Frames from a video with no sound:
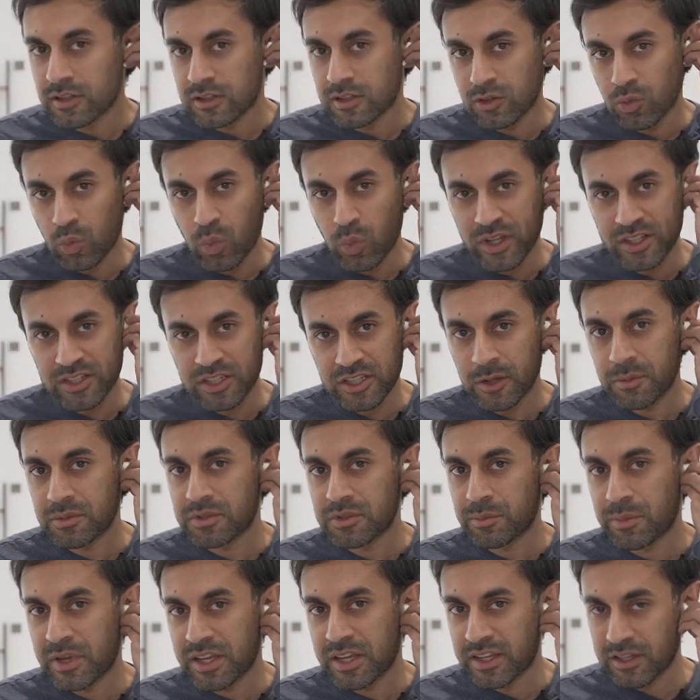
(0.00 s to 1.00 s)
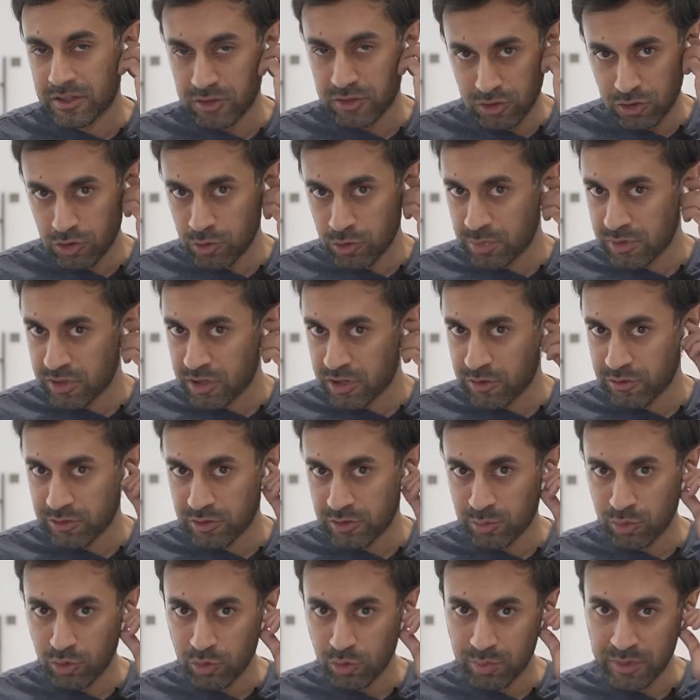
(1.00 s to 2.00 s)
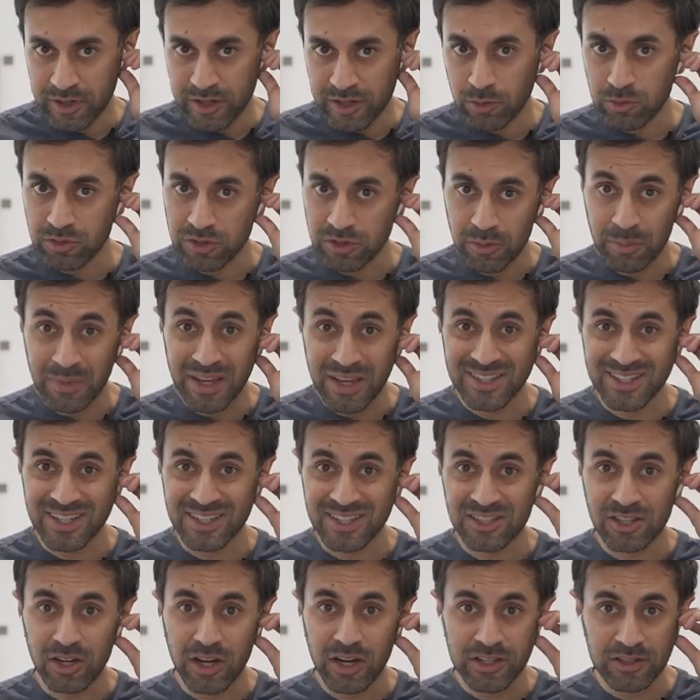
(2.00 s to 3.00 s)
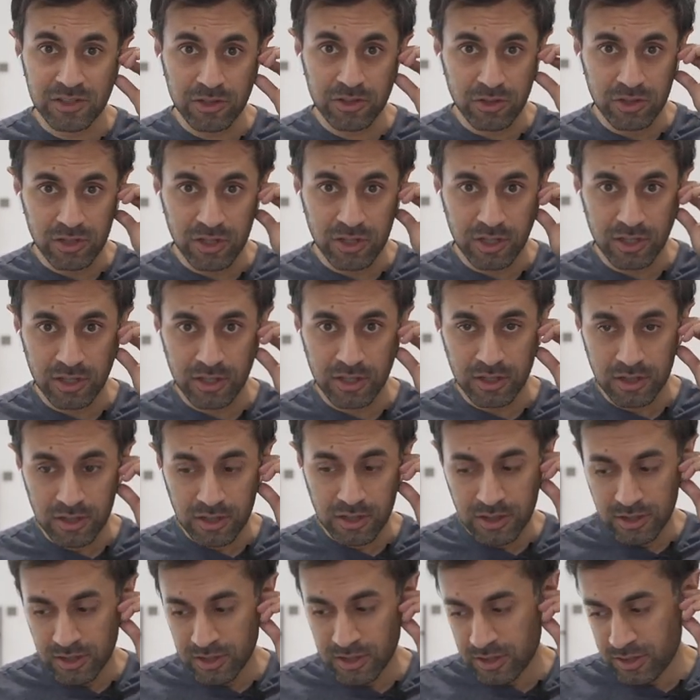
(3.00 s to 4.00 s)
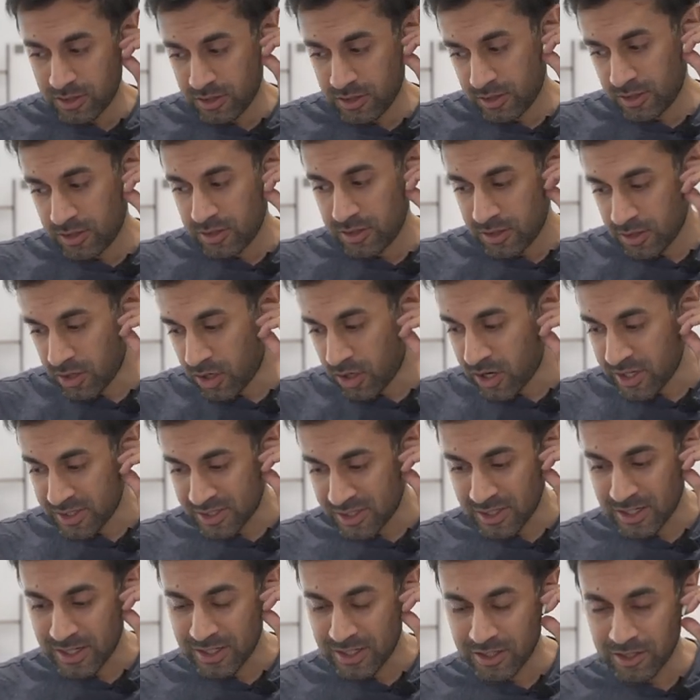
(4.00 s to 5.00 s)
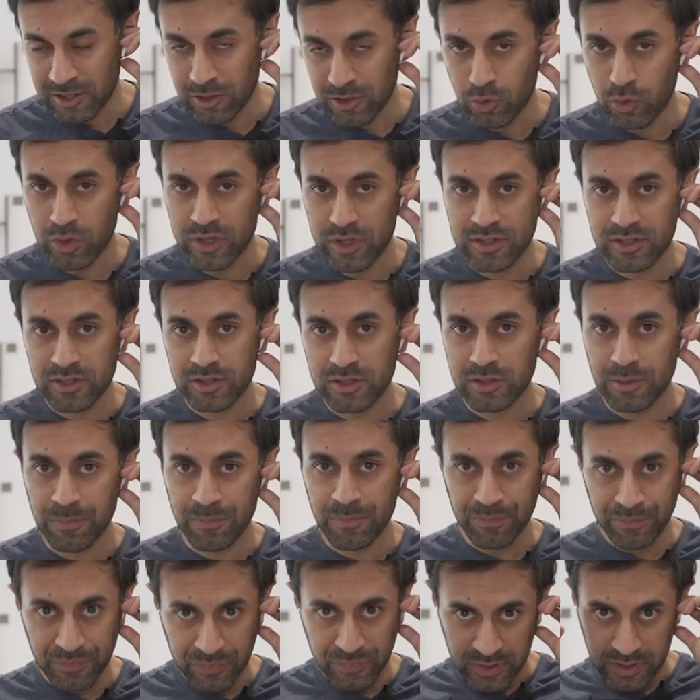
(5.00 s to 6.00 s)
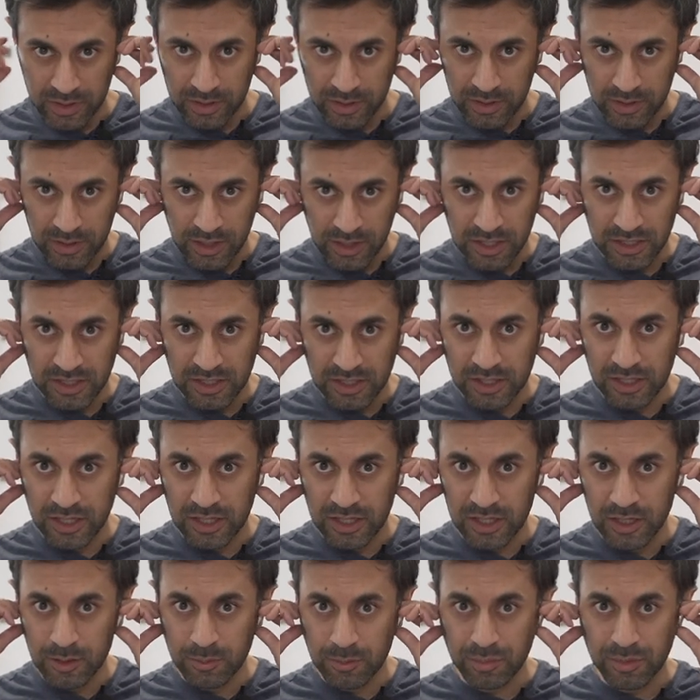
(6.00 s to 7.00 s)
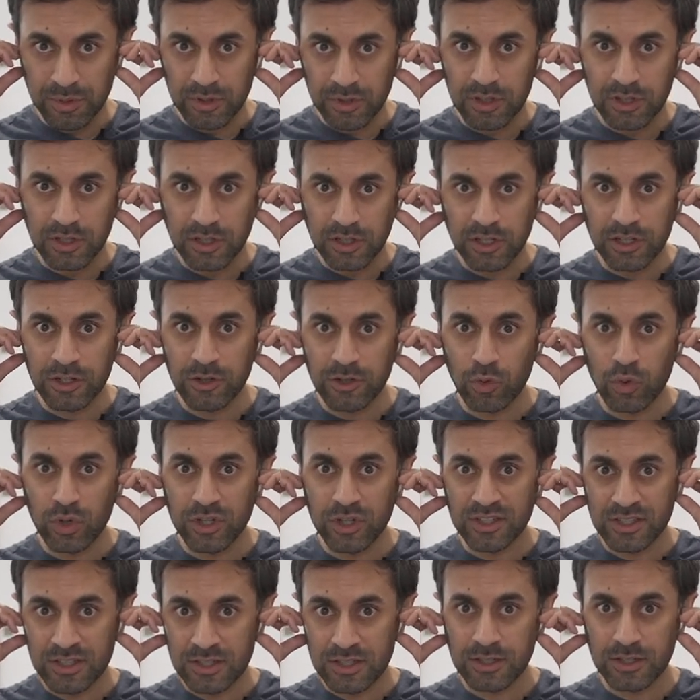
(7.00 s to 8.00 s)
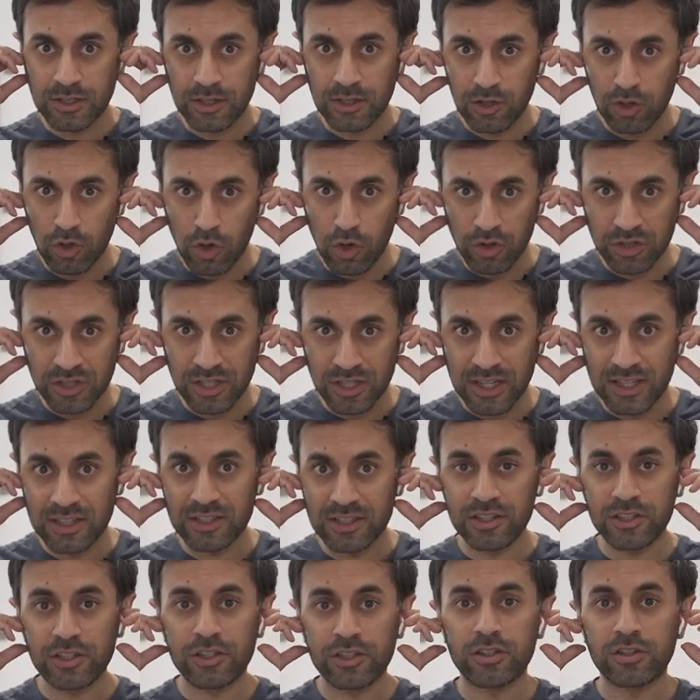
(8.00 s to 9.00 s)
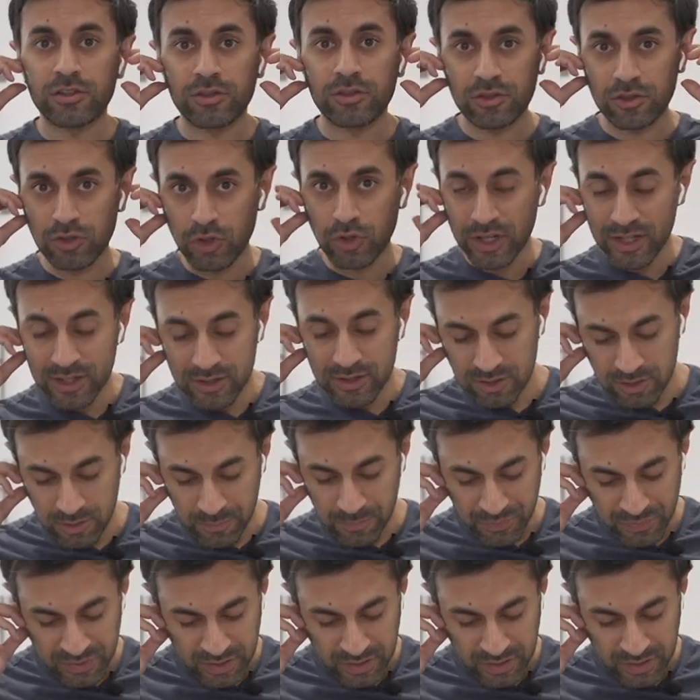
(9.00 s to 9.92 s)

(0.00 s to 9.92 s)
The wingtips make it super comfortable, but it also makes it tight, so you can isolate the noise and keep the noise locked into your ears.